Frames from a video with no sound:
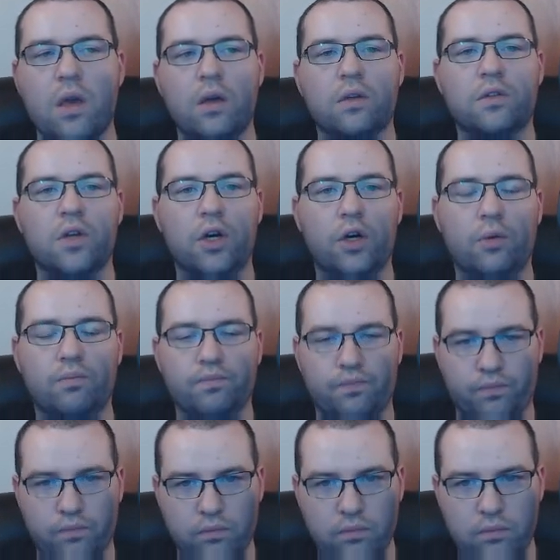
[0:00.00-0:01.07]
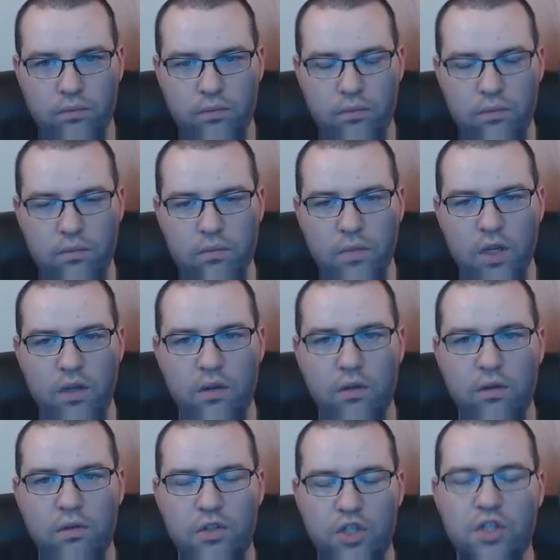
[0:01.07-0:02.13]
So,
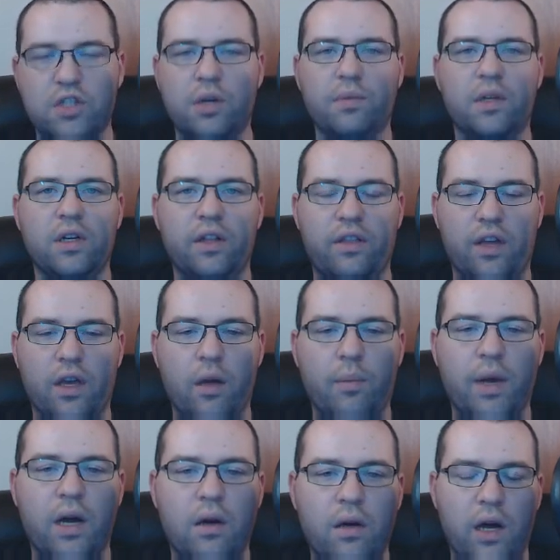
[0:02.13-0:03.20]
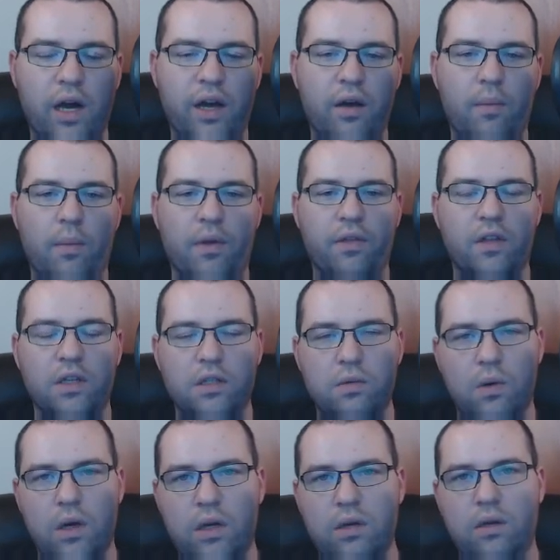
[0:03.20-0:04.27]
just something to think about. This
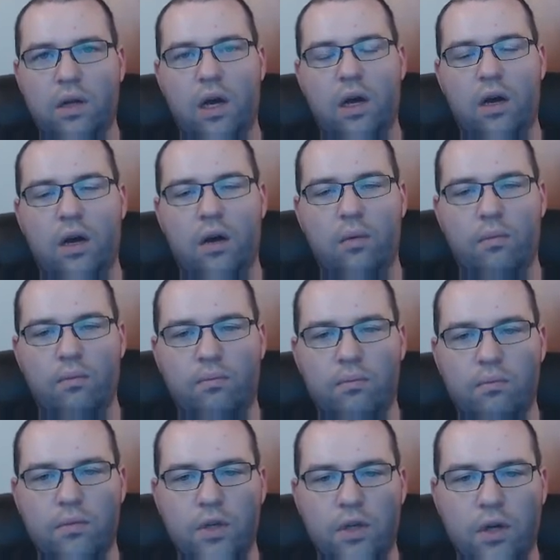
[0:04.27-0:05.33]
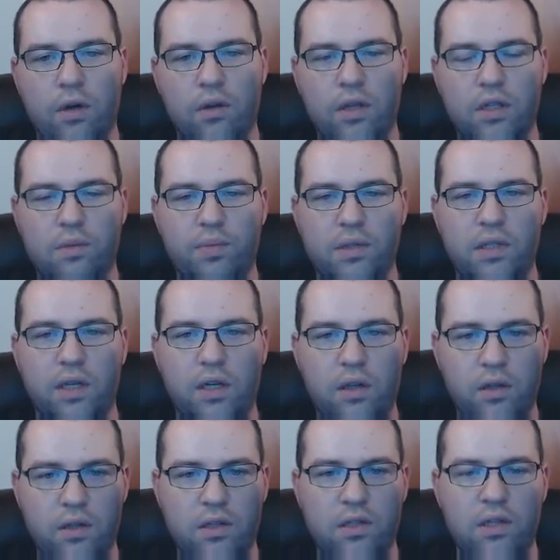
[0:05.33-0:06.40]
one, you know, this
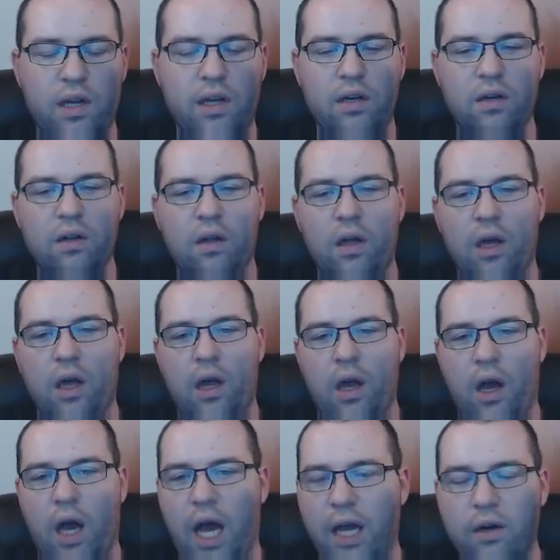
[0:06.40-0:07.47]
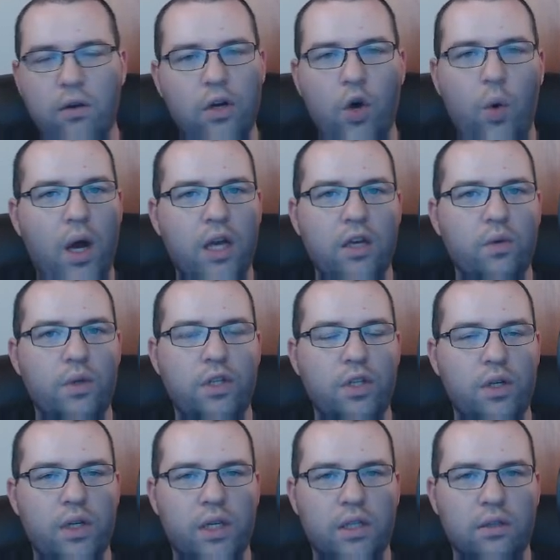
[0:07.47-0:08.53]
particular sale, I don't know why you would
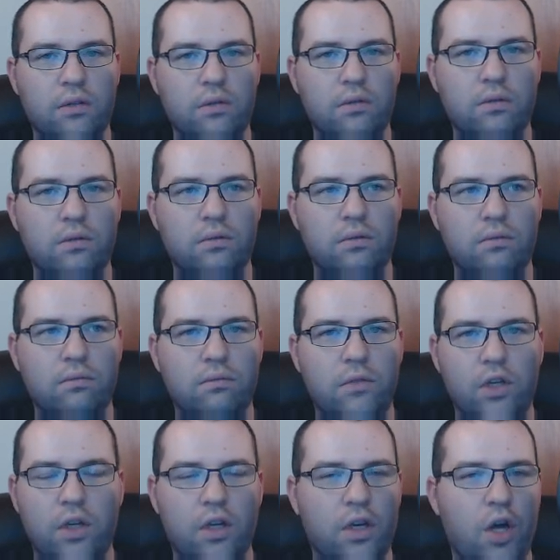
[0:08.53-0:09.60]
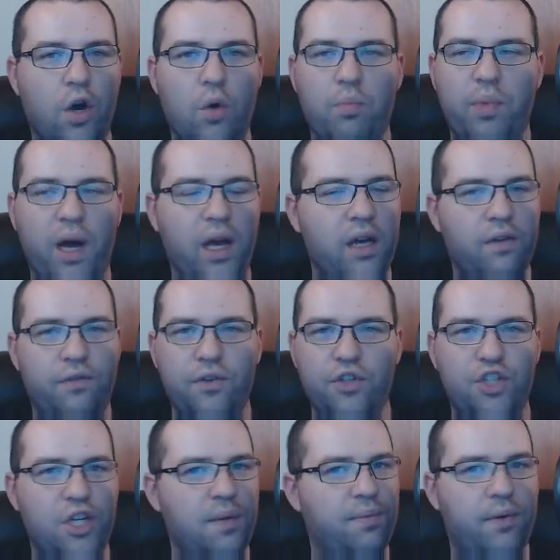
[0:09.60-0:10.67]
do it. You can go buy it for
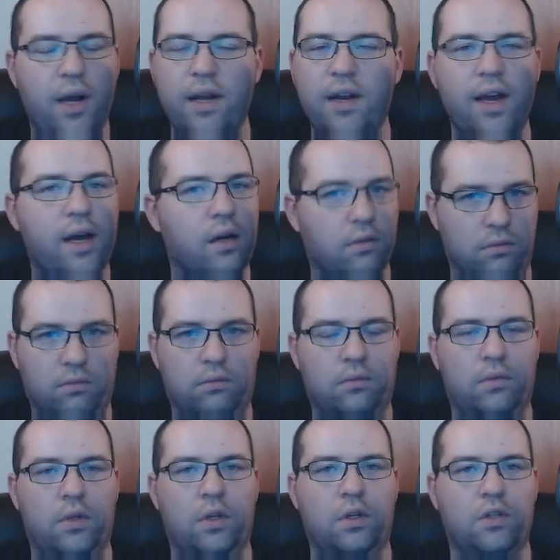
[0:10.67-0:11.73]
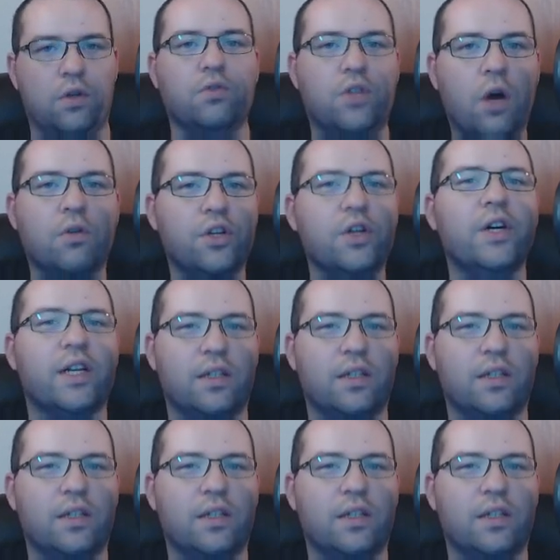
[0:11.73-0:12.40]
cheap right now. So, don't do it.